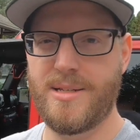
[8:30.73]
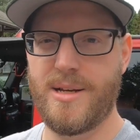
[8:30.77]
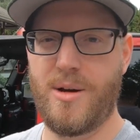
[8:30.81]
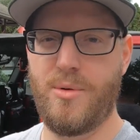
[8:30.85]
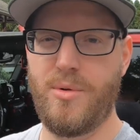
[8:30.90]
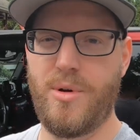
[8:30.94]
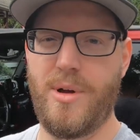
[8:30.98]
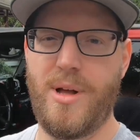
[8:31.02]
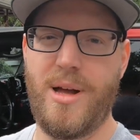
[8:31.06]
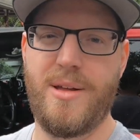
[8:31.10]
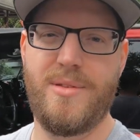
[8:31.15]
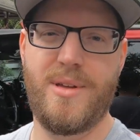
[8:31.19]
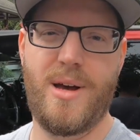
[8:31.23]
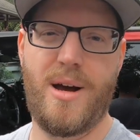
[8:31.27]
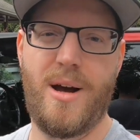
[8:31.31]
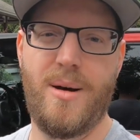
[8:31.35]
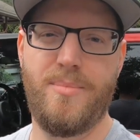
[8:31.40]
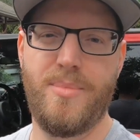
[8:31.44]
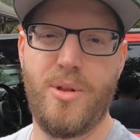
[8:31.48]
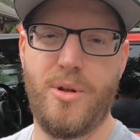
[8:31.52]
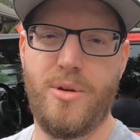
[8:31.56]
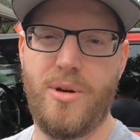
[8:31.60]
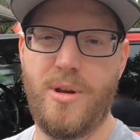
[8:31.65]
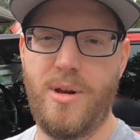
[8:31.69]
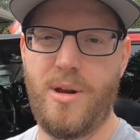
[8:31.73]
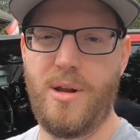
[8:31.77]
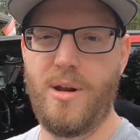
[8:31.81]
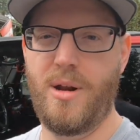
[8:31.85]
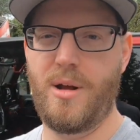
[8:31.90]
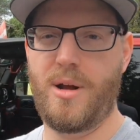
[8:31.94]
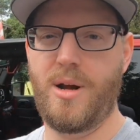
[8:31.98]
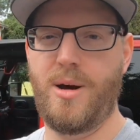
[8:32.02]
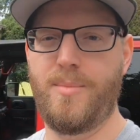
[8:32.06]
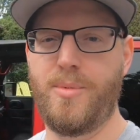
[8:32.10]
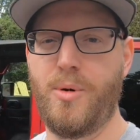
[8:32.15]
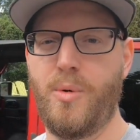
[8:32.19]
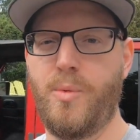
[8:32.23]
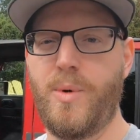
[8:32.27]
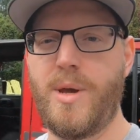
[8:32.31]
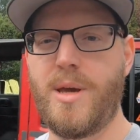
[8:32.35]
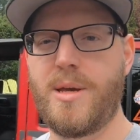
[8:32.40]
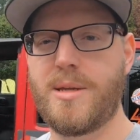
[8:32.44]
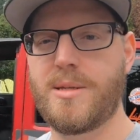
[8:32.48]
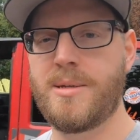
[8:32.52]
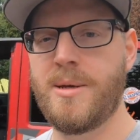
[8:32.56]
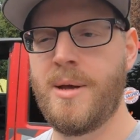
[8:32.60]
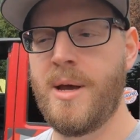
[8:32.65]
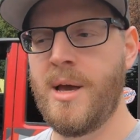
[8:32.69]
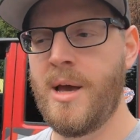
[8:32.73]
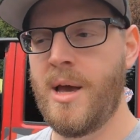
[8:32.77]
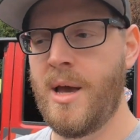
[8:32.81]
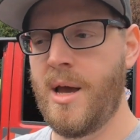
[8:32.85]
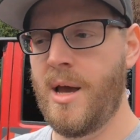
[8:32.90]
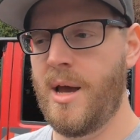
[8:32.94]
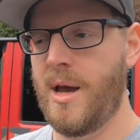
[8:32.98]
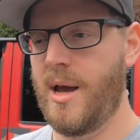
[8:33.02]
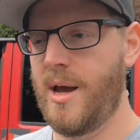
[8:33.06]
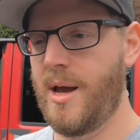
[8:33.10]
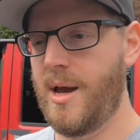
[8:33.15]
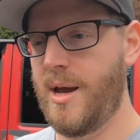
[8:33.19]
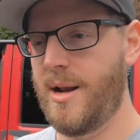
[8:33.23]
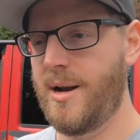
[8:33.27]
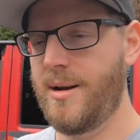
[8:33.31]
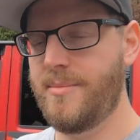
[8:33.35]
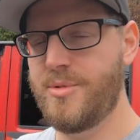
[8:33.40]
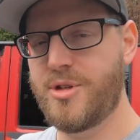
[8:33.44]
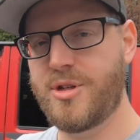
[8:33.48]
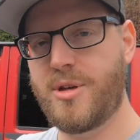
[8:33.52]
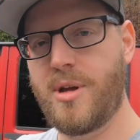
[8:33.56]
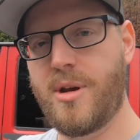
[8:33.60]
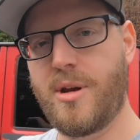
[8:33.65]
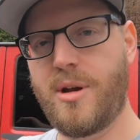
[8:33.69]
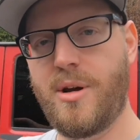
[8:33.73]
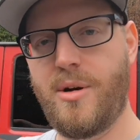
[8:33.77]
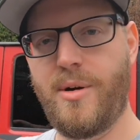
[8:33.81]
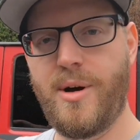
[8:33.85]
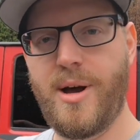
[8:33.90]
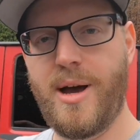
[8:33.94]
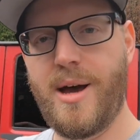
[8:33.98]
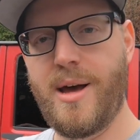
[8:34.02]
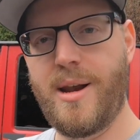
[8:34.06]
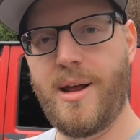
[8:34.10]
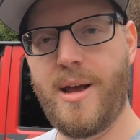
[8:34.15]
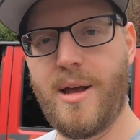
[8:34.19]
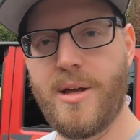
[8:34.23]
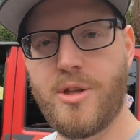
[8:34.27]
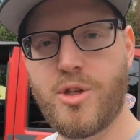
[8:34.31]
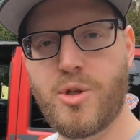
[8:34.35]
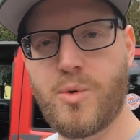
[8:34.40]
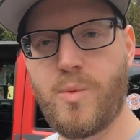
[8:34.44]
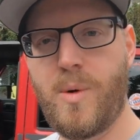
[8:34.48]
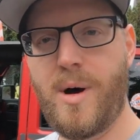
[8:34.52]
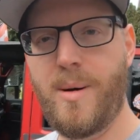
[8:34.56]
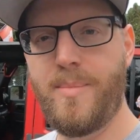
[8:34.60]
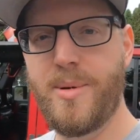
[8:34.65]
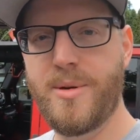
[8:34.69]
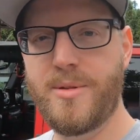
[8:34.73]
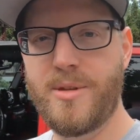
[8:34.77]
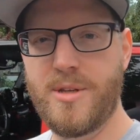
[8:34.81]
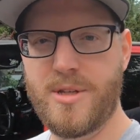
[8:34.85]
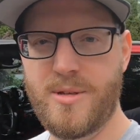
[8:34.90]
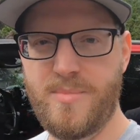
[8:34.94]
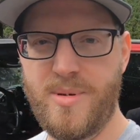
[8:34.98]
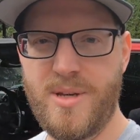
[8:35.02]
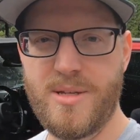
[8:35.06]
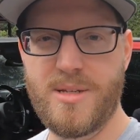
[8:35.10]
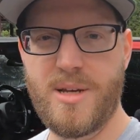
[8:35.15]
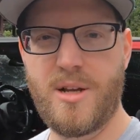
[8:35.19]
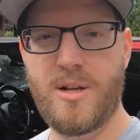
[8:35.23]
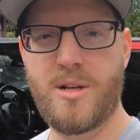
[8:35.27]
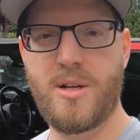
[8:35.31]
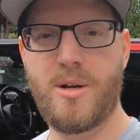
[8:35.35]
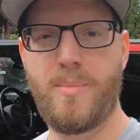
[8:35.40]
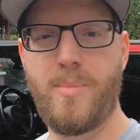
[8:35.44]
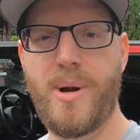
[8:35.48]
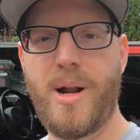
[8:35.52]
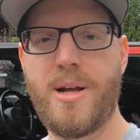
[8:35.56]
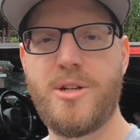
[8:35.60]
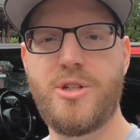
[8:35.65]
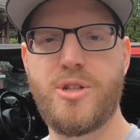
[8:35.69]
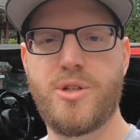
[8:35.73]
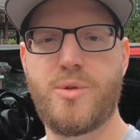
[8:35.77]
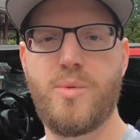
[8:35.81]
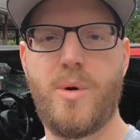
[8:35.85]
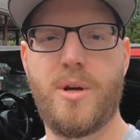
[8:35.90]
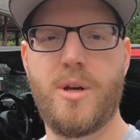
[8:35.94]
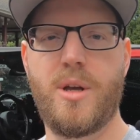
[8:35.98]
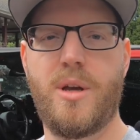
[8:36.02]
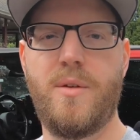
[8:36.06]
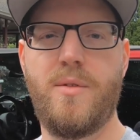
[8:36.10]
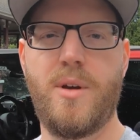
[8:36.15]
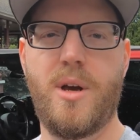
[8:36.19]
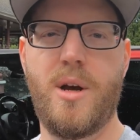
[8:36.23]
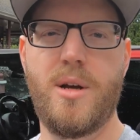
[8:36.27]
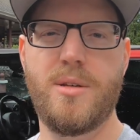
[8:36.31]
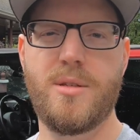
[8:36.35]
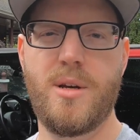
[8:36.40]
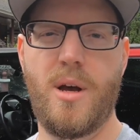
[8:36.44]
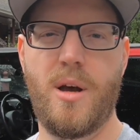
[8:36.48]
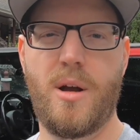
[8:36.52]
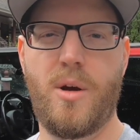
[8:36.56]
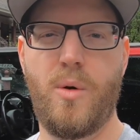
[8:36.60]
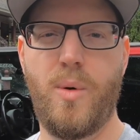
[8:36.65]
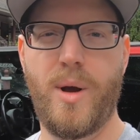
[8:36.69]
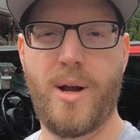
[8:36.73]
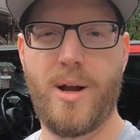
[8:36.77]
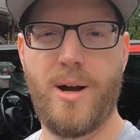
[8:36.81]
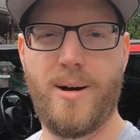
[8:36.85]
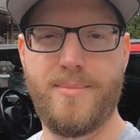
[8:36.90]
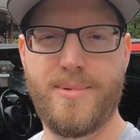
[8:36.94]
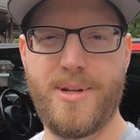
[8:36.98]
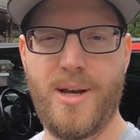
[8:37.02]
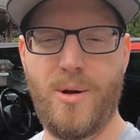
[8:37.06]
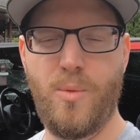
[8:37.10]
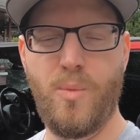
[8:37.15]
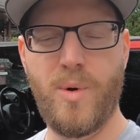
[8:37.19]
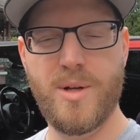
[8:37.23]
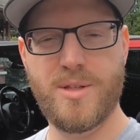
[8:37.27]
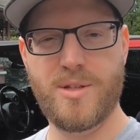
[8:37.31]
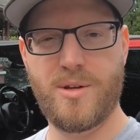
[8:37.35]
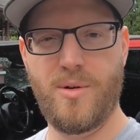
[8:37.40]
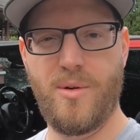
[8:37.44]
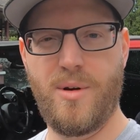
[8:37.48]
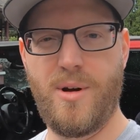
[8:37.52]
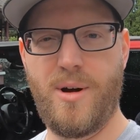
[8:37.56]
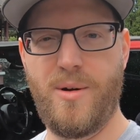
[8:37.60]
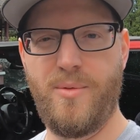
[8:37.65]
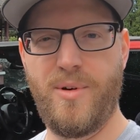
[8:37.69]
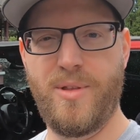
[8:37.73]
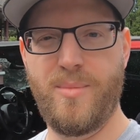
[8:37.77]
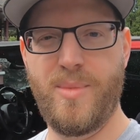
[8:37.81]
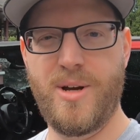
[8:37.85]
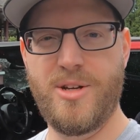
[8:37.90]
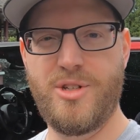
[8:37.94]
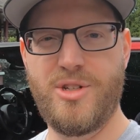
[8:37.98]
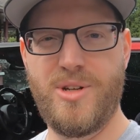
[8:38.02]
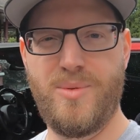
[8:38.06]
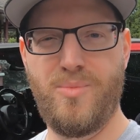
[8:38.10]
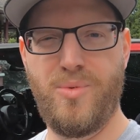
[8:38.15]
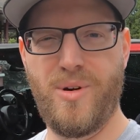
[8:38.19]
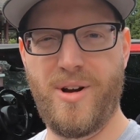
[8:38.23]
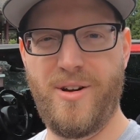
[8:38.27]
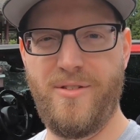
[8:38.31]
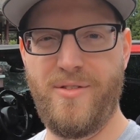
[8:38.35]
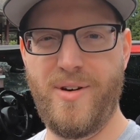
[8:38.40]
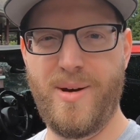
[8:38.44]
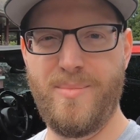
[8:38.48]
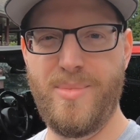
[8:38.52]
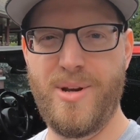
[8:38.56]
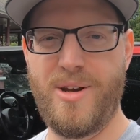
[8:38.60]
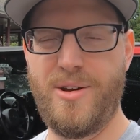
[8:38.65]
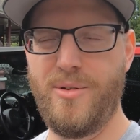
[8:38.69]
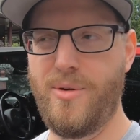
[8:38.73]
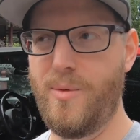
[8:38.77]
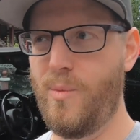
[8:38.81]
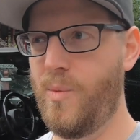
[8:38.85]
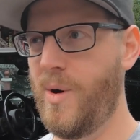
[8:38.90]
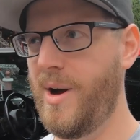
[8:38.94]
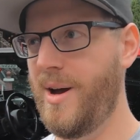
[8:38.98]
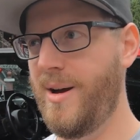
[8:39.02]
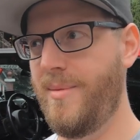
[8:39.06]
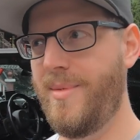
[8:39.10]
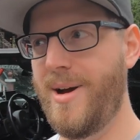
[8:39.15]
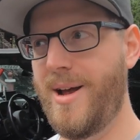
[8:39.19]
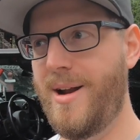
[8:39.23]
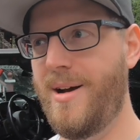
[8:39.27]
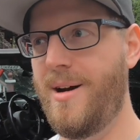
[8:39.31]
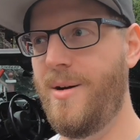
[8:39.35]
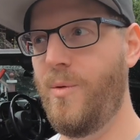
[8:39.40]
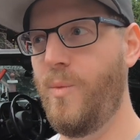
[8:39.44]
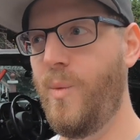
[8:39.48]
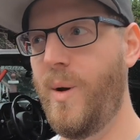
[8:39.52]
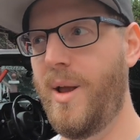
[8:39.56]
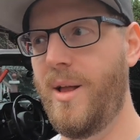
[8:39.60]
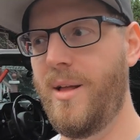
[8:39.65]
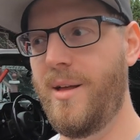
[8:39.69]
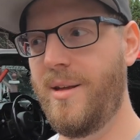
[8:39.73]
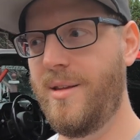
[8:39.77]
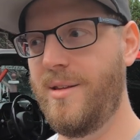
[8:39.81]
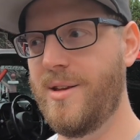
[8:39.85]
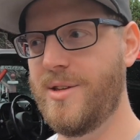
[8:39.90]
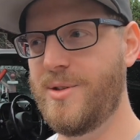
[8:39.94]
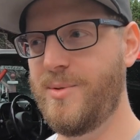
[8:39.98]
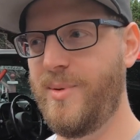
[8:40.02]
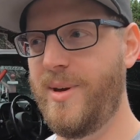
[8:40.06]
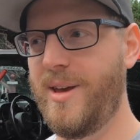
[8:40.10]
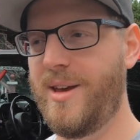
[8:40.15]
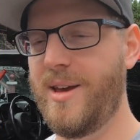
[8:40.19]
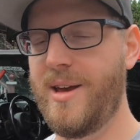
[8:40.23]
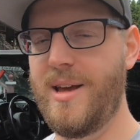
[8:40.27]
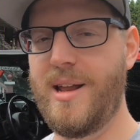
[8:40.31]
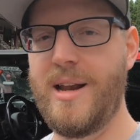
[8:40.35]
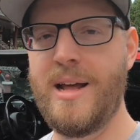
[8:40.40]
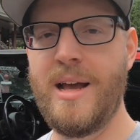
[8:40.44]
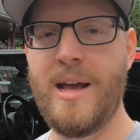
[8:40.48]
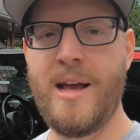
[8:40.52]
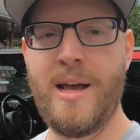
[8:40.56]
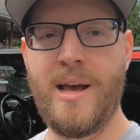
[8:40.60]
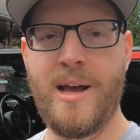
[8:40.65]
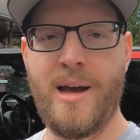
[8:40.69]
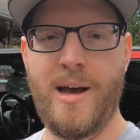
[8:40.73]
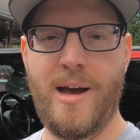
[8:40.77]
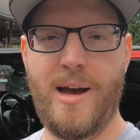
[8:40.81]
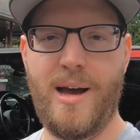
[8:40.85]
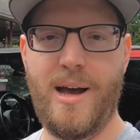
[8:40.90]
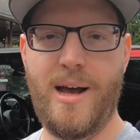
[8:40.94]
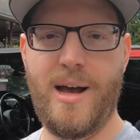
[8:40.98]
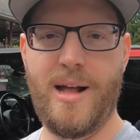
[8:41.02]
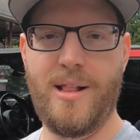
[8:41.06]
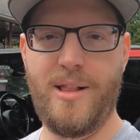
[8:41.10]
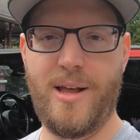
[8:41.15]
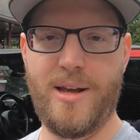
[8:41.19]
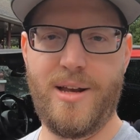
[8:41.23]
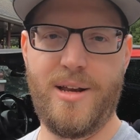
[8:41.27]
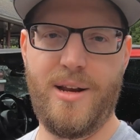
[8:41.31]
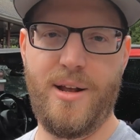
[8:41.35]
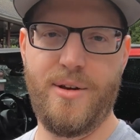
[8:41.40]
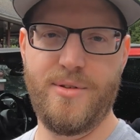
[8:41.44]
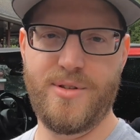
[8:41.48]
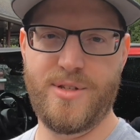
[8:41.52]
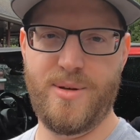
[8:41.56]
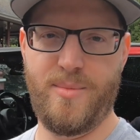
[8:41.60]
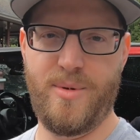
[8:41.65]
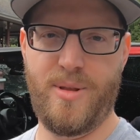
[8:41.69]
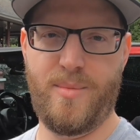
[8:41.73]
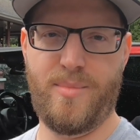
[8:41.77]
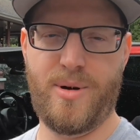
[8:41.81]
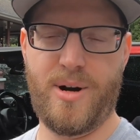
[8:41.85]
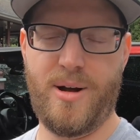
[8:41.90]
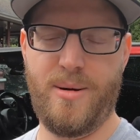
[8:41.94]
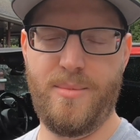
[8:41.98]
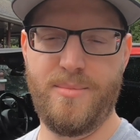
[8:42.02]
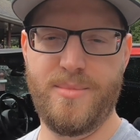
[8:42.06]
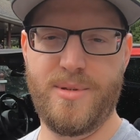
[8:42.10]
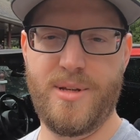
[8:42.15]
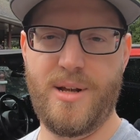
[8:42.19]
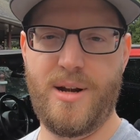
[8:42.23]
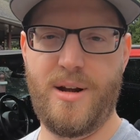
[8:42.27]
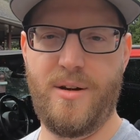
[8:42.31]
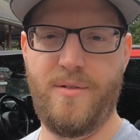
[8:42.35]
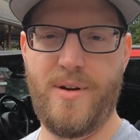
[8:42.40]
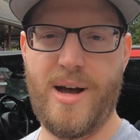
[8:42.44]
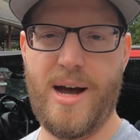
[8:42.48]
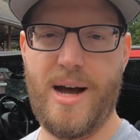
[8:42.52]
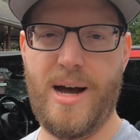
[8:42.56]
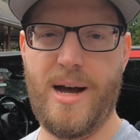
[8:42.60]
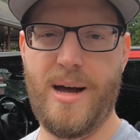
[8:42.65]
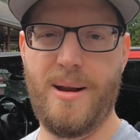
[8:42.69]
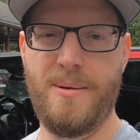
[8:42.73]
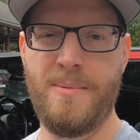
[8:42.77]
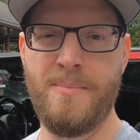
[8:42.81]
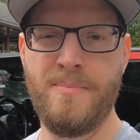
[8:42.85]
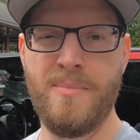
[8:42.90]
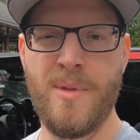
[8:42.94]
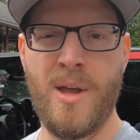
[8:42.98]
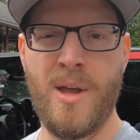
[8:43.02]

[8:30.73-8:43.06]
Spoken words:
I will have that uploaded in a couple weeks. And I'm just going to go ahead and swap out the speed sensor, but I just wanted to give you guys a quick update. What's going on with my Jeep? What have I been doing? Why am I not wheeling this weekend? And let you know some of the problems that I've had.